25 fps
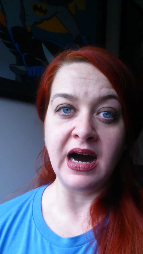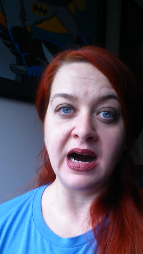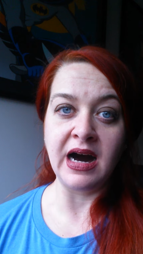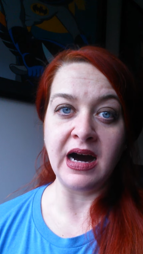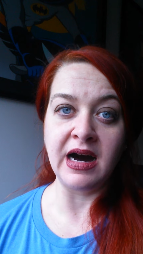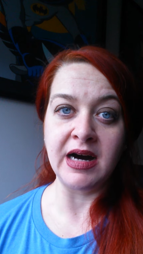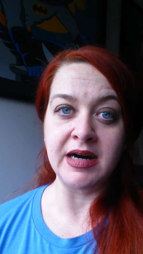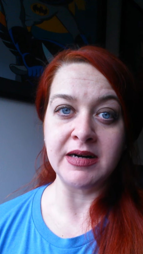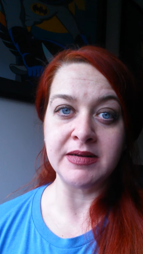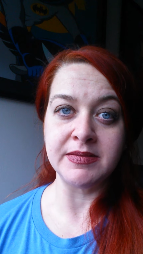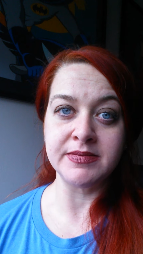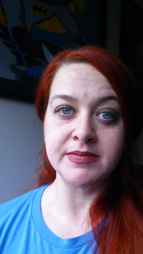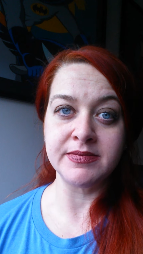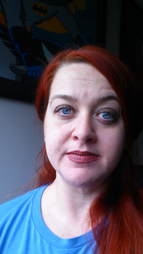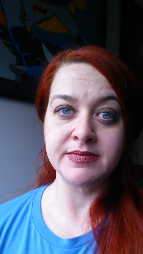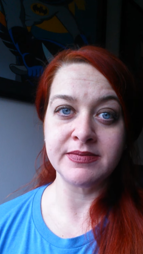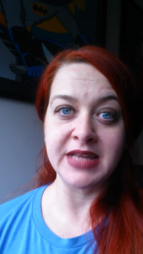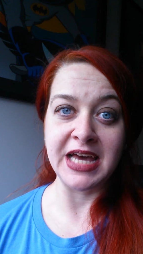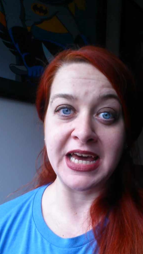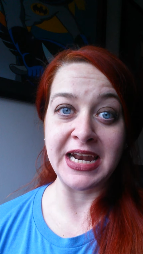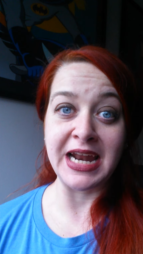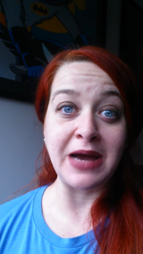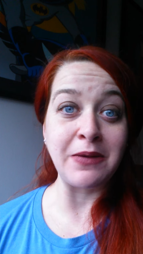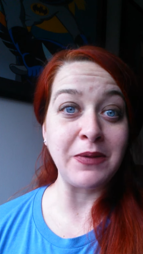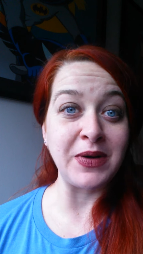
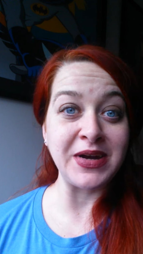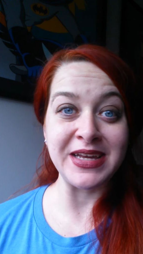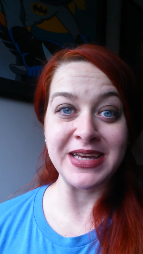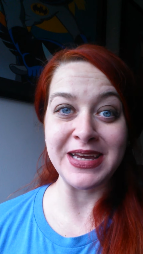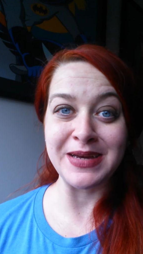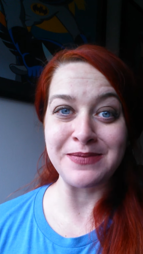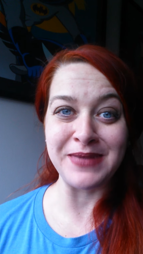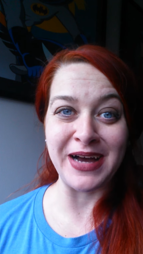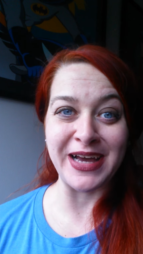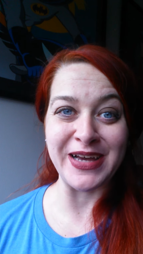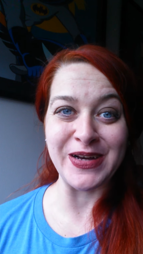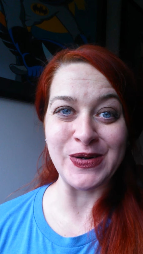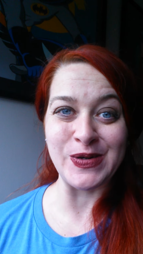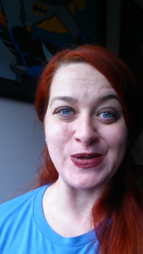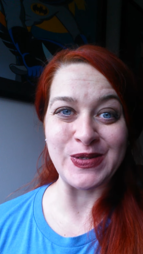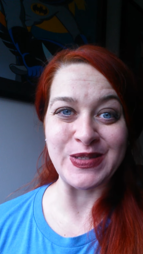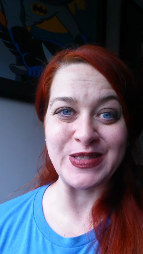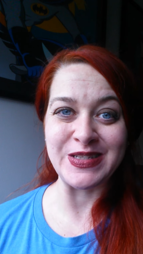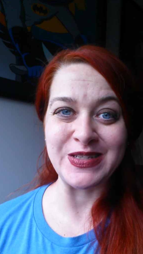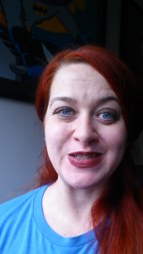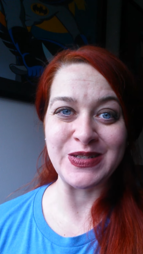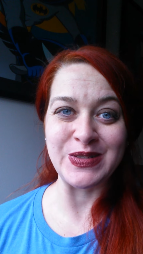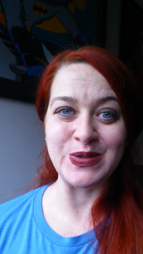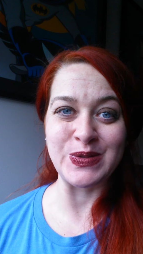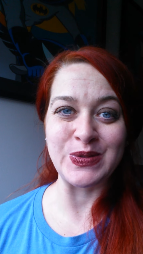And I want to hit my
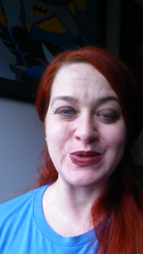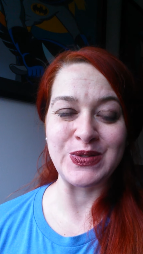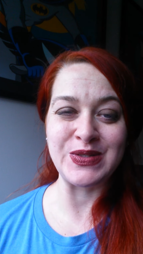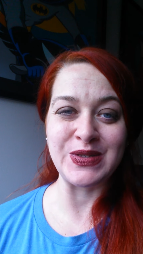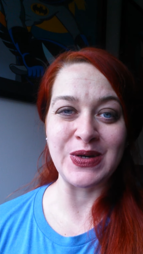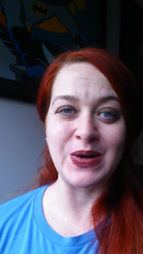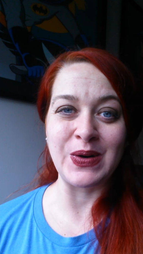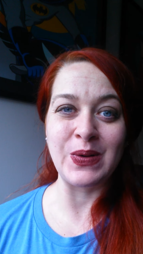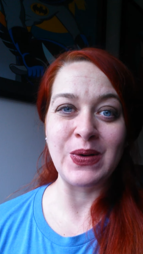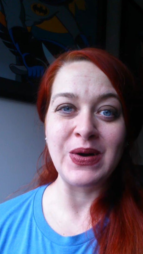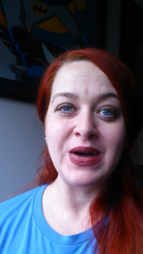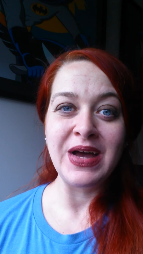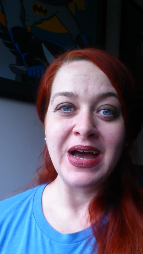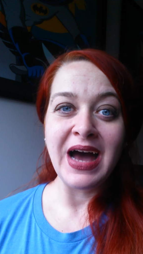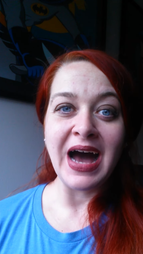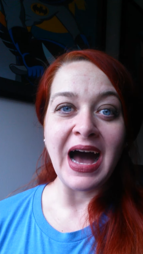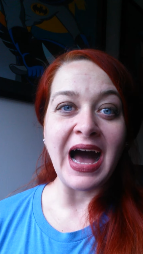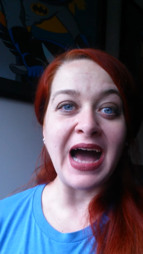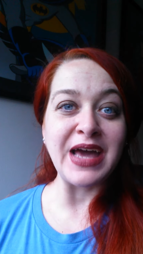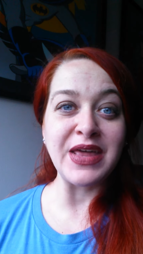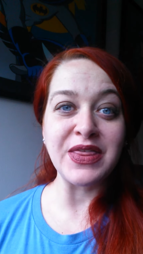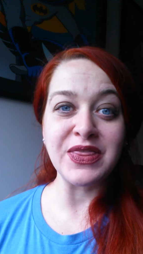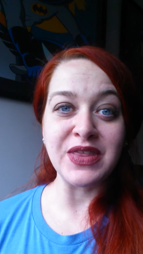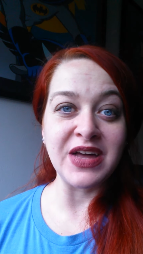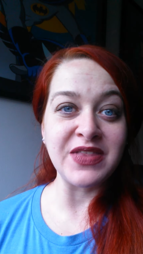goals too. So
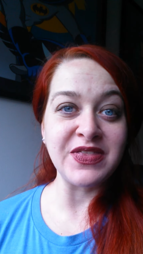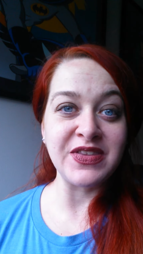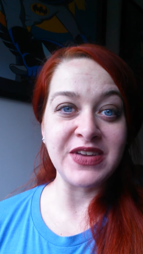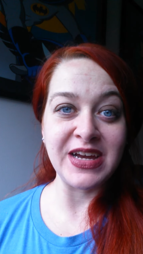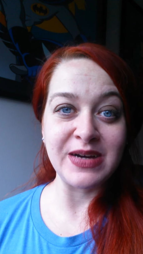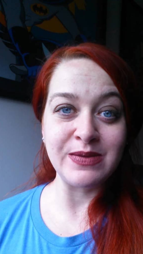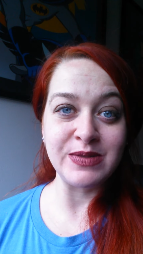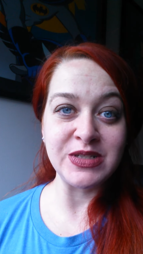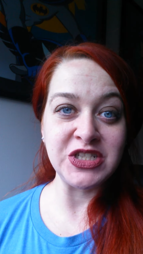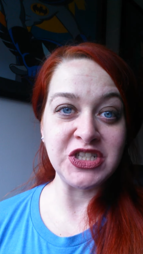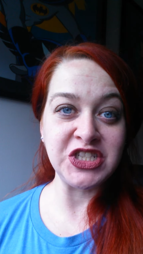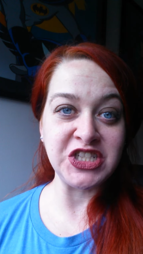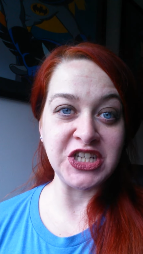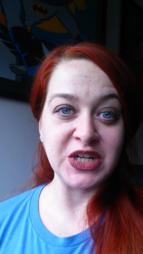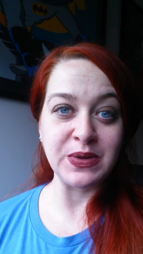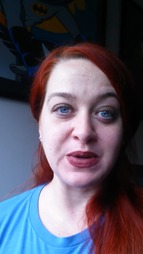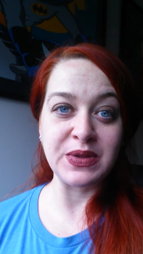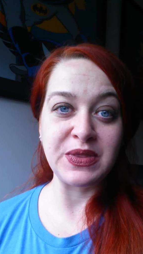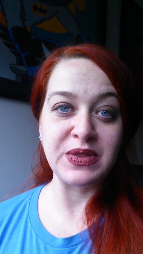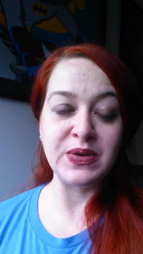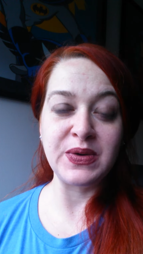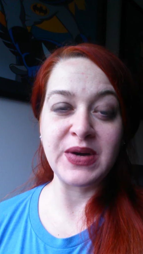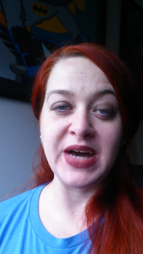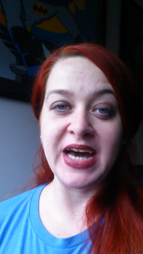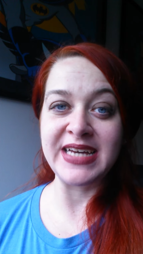I thought that I would share
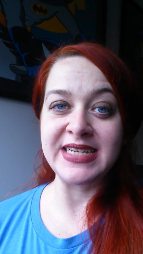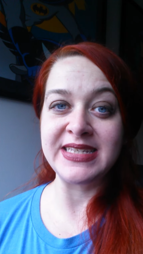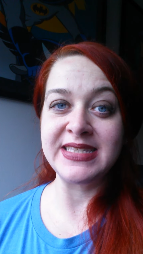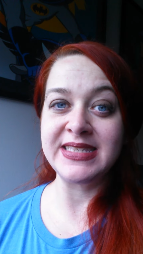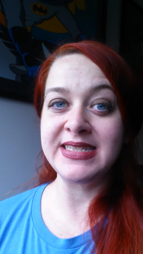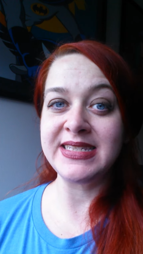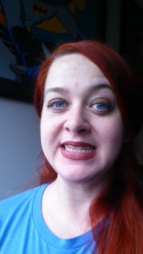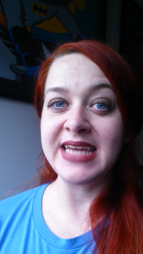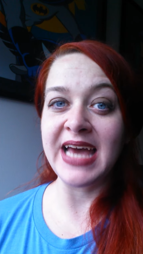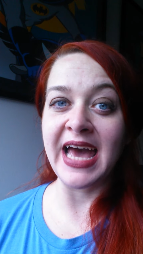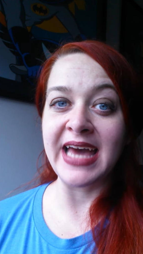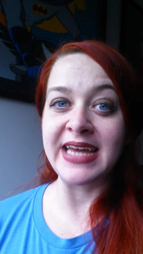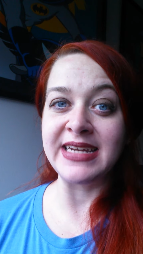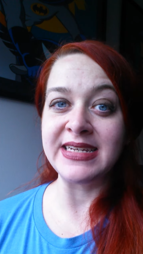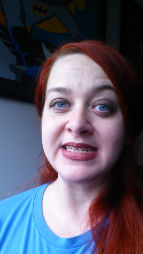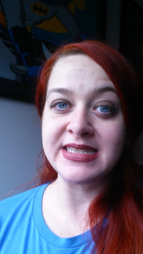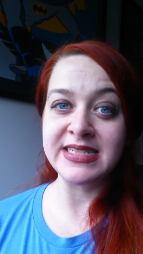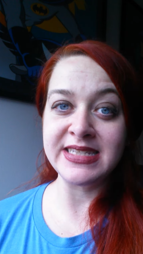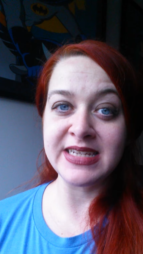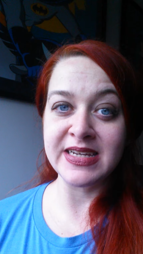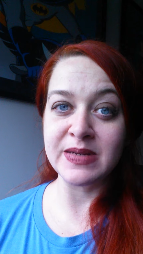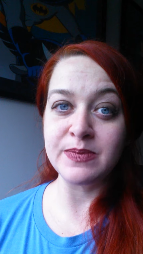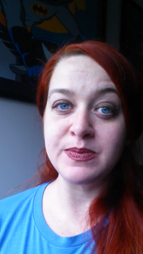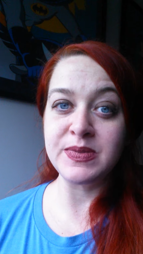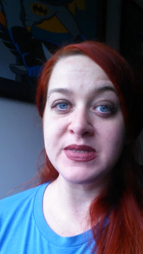with you guys 10
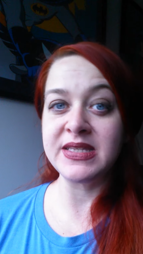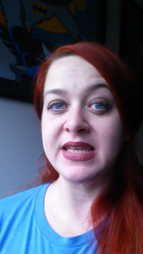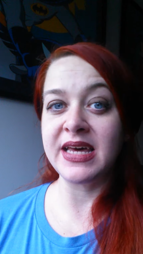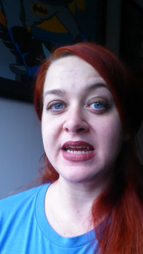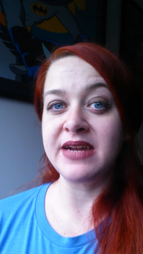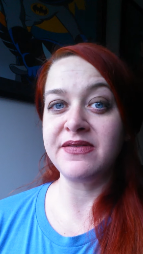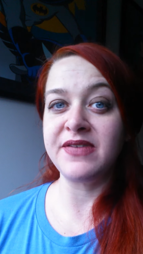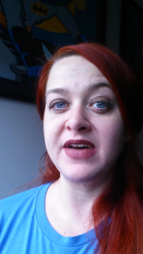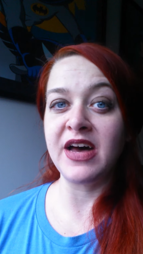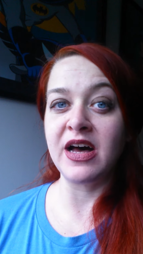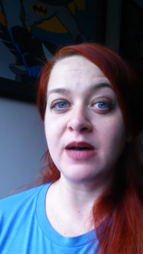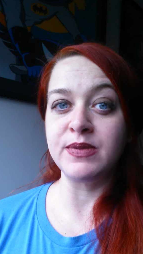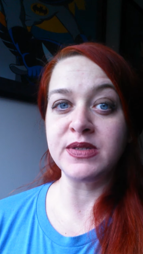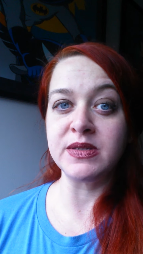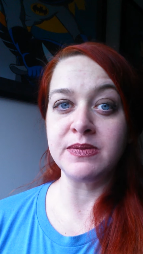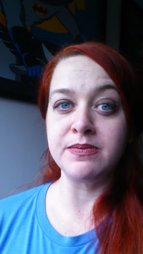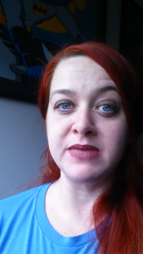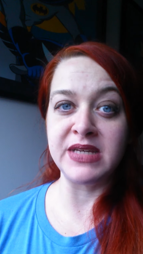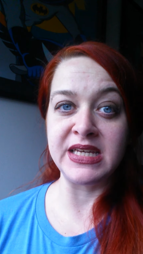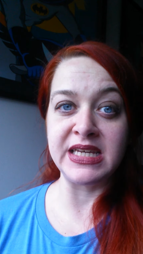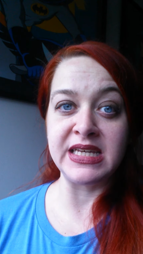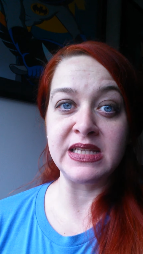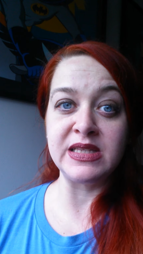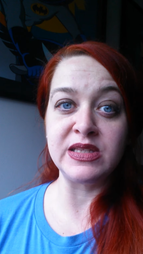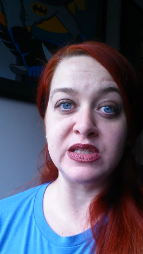tips that have helped
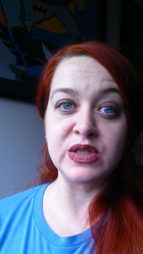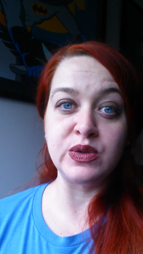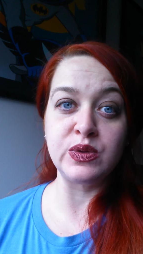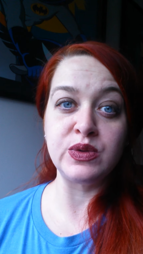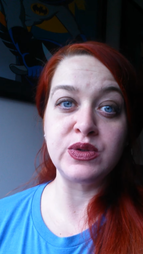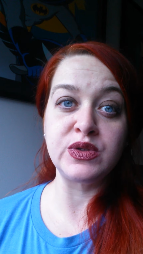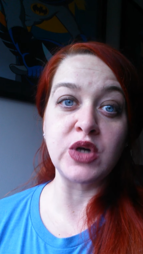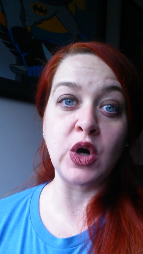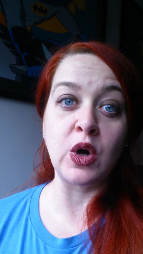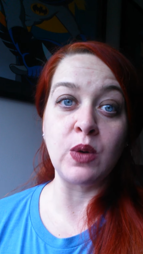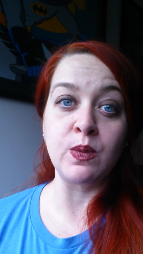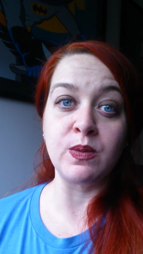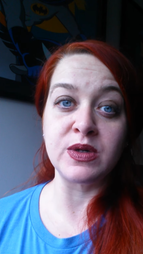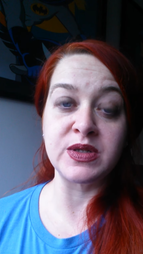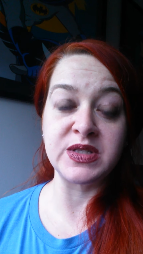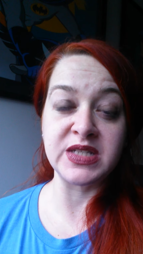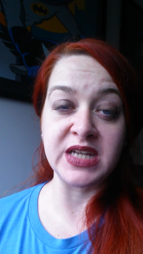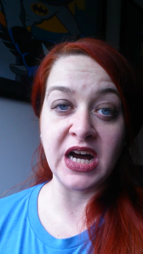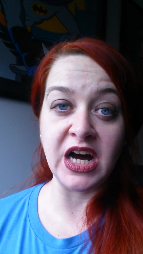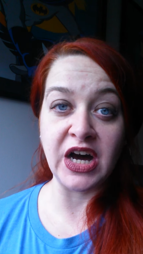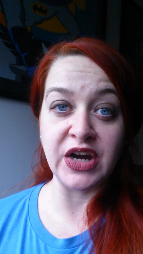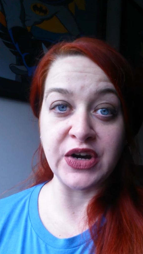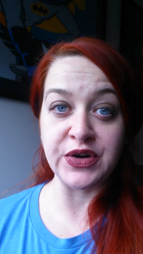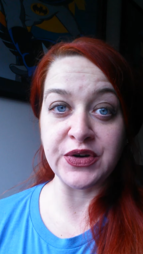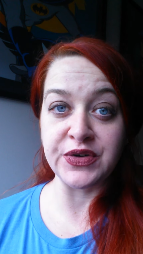me lose almost
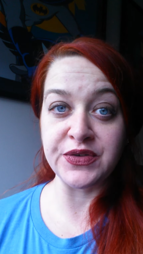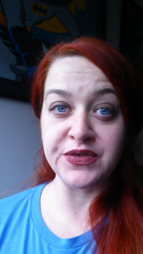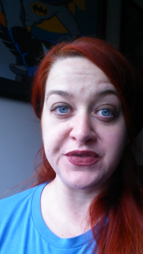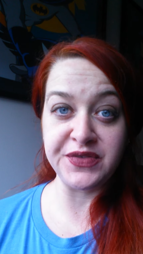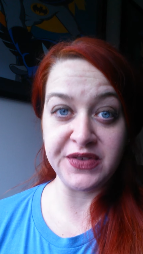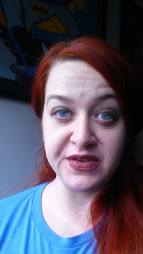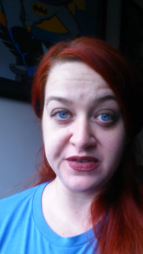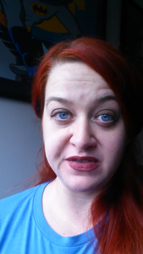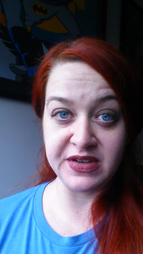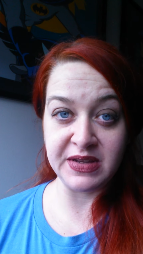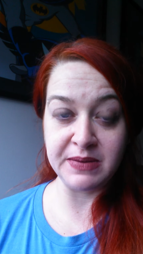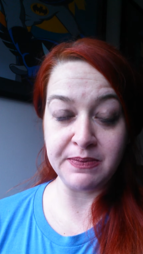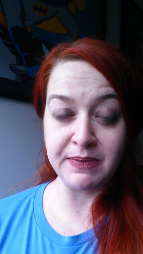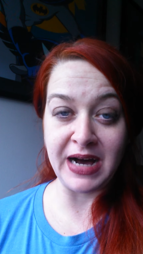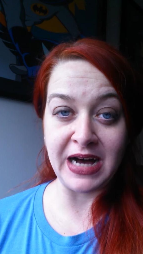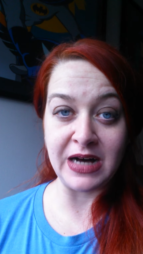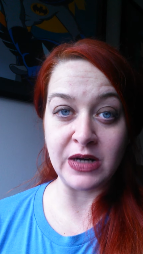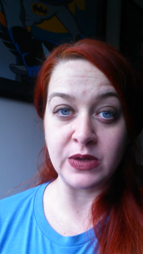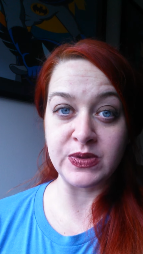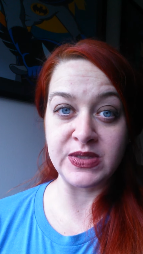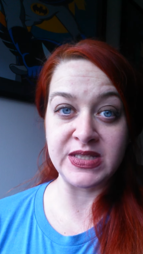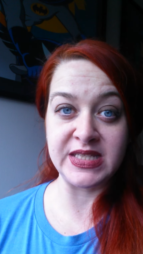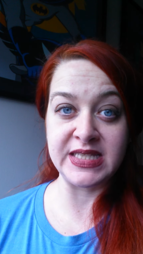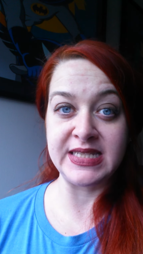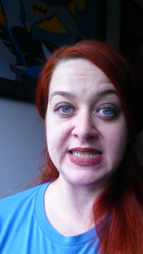150
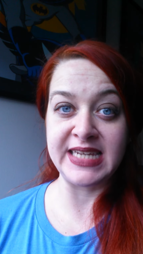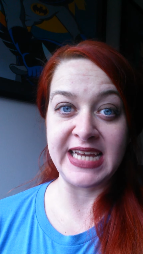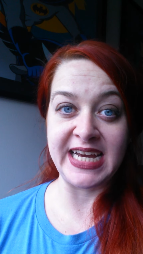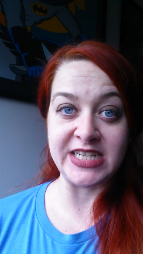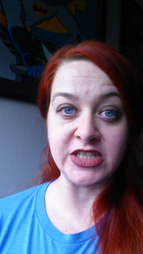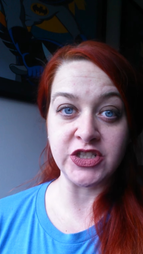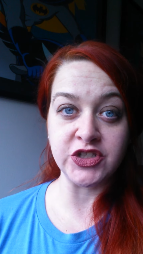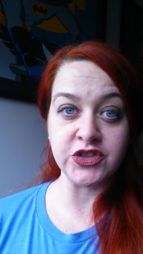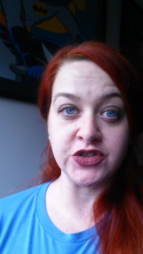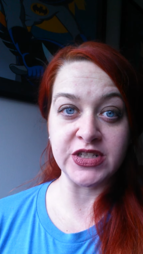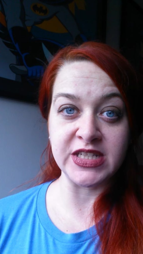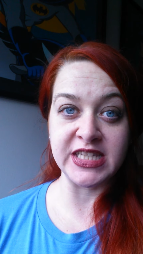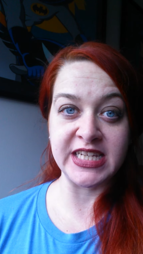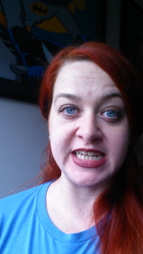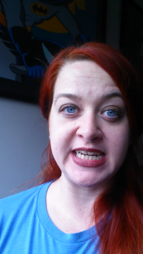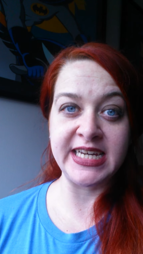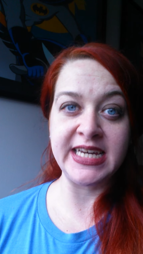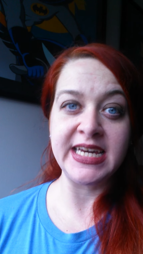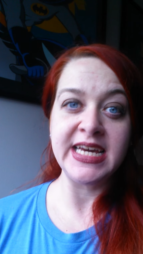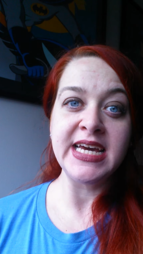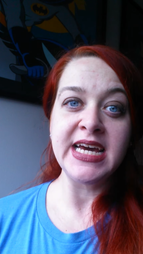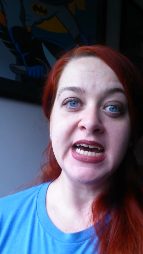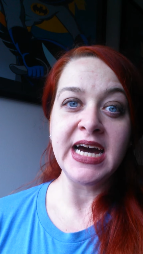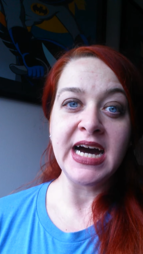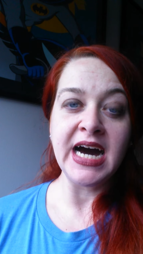pounds naturally.